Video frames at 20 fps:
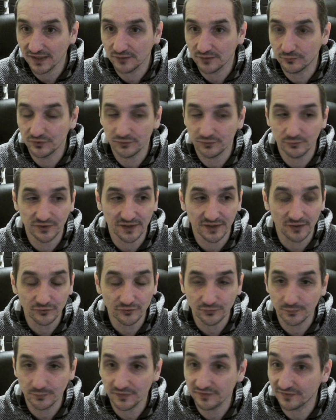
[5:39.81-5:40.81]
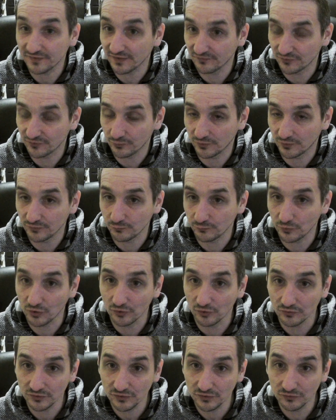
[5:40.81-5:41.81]
We can't please everyone. We're
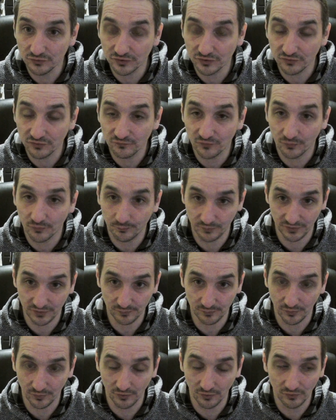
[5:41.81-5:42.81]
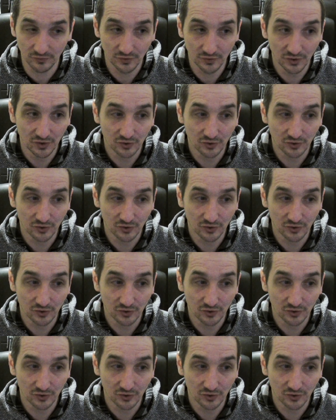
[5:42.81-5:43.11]
only looking for people